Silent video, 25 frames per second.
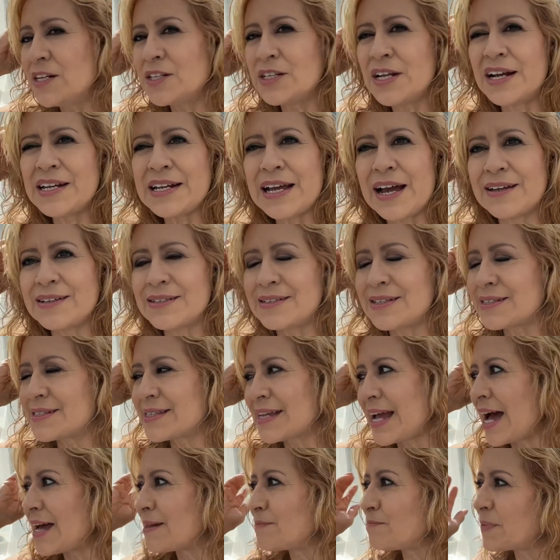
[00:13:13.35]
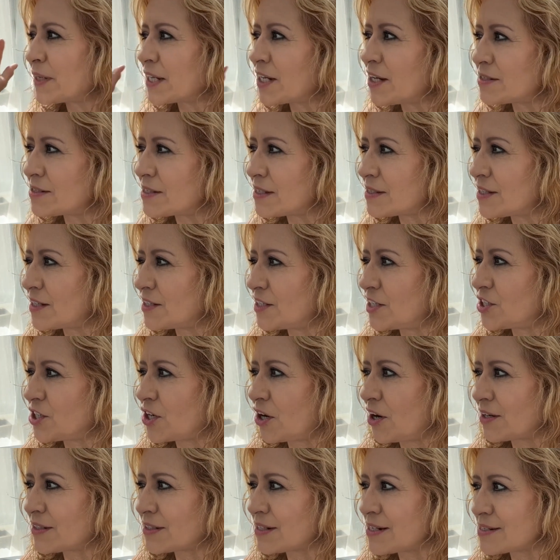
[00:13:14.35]
And now, does that, because it's in the
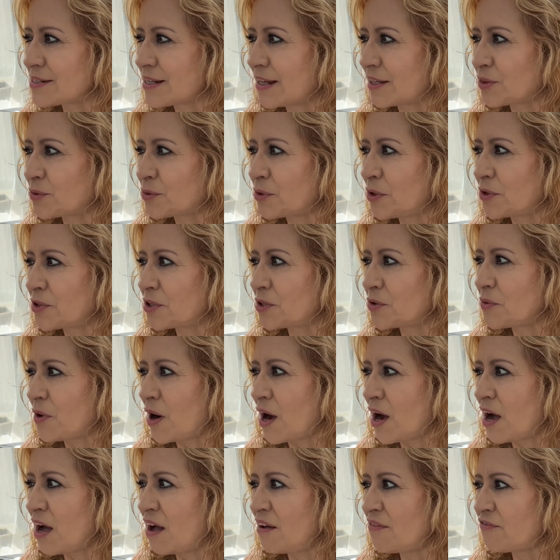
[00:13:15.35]
dark, does that throw you off?